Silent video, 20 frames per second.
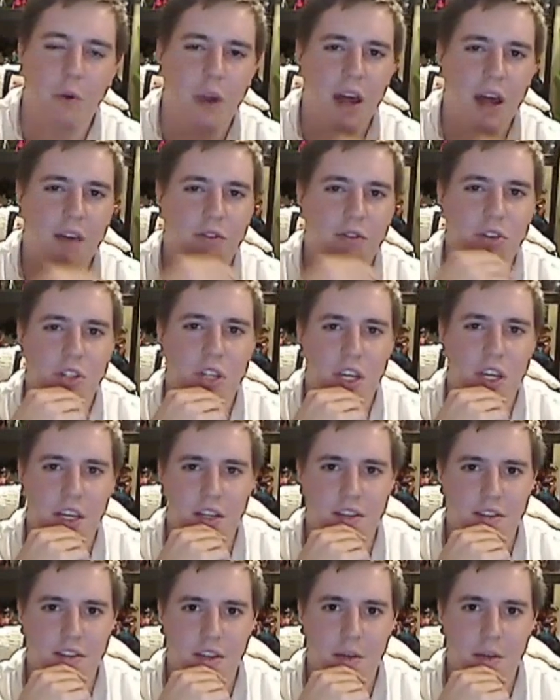or whatever, she ain't
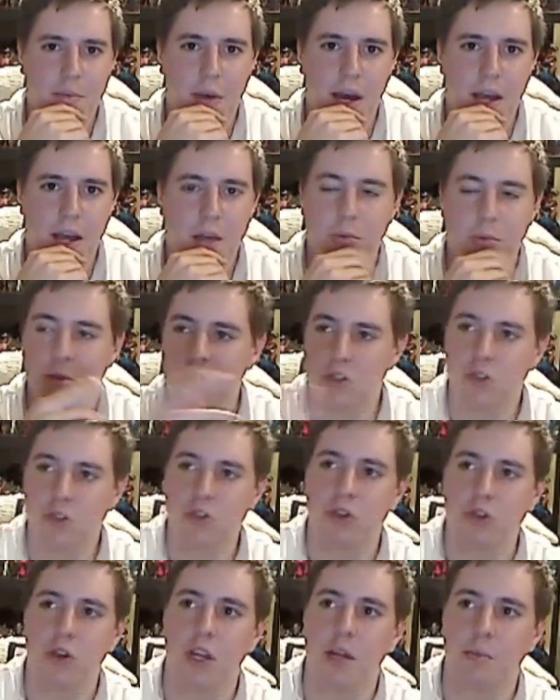going to stick by you. But as soon
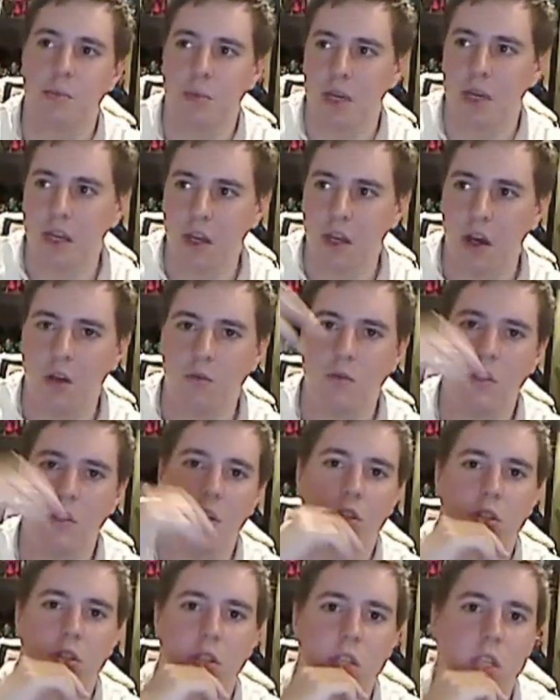as you hit it big, oh,
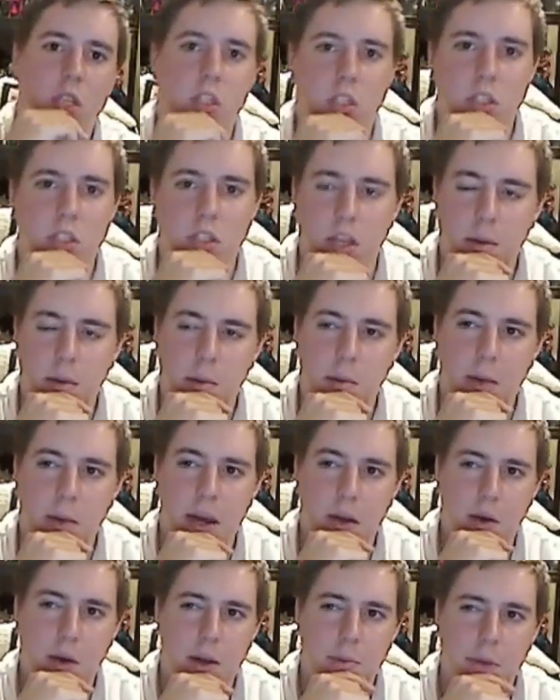there she is. She's coming
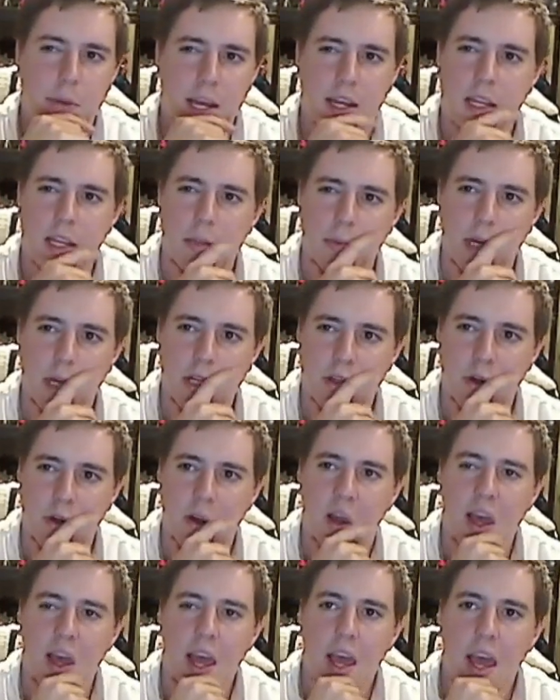back right back in the
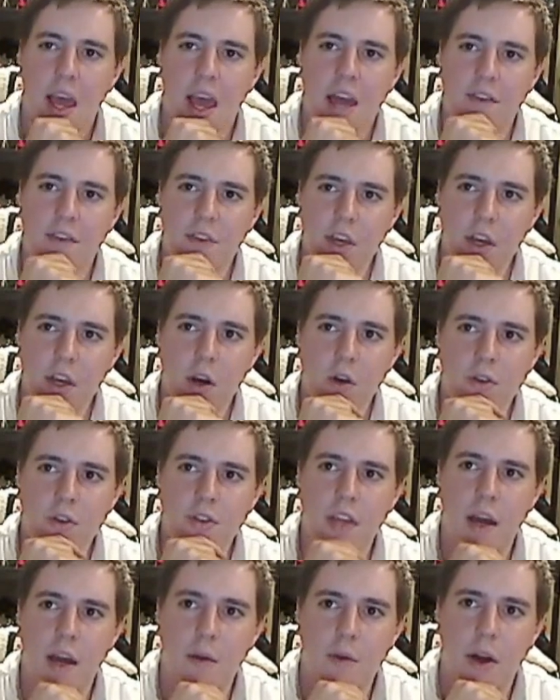picture. And if he
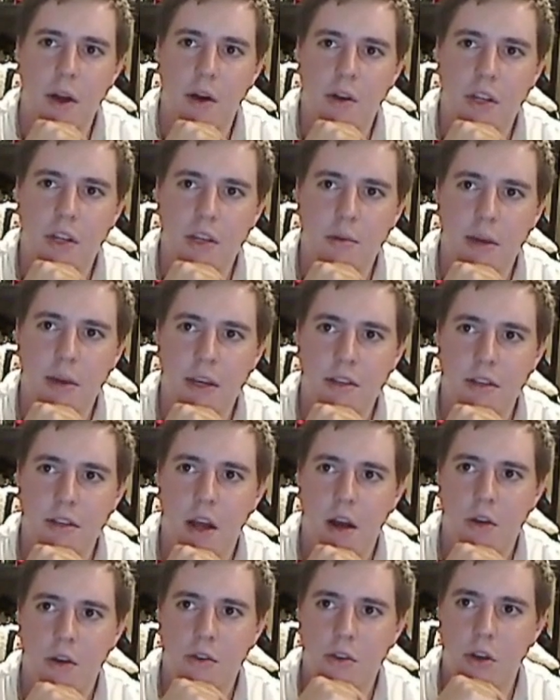goes that route and he makes
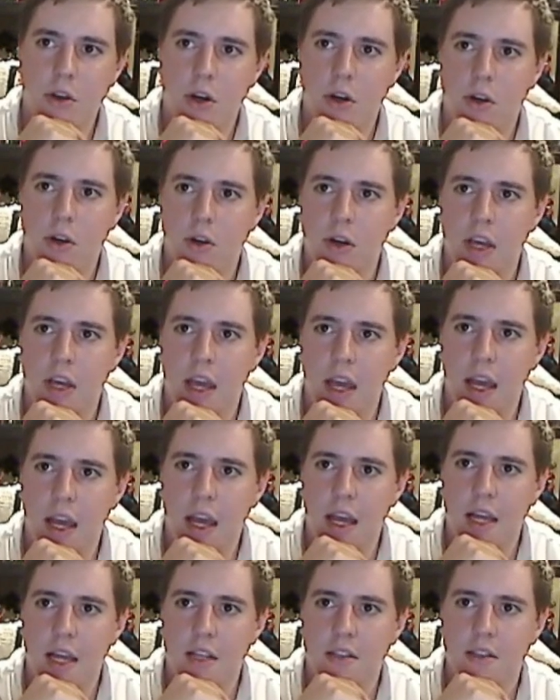Naruto
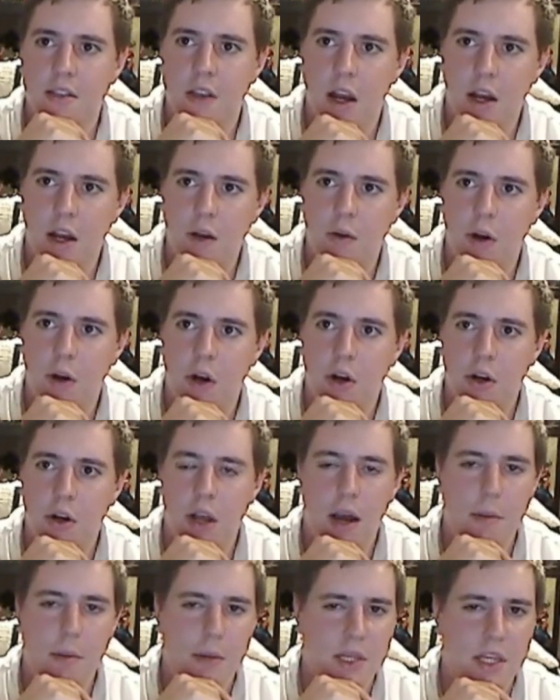and Sakura
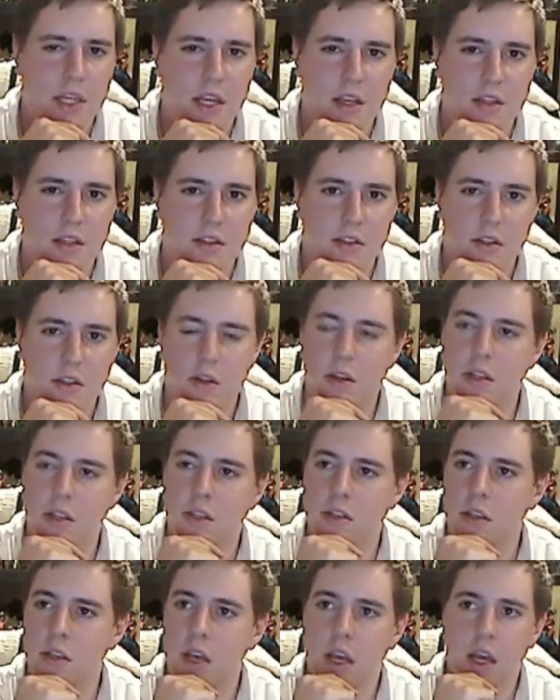hook up at the end of the
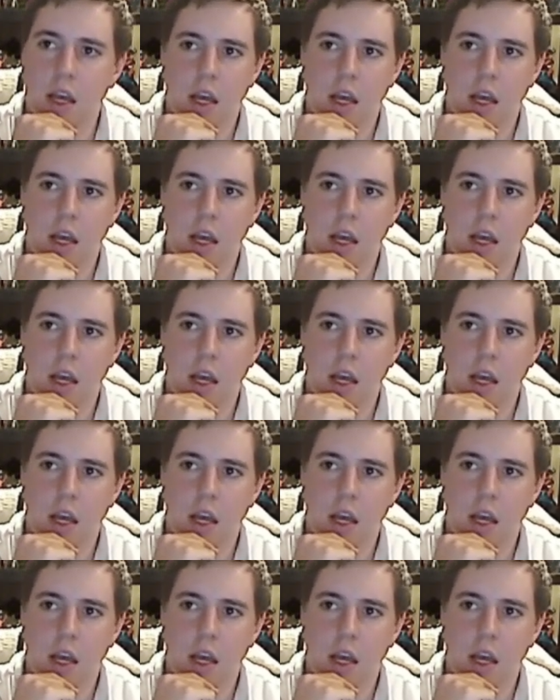series,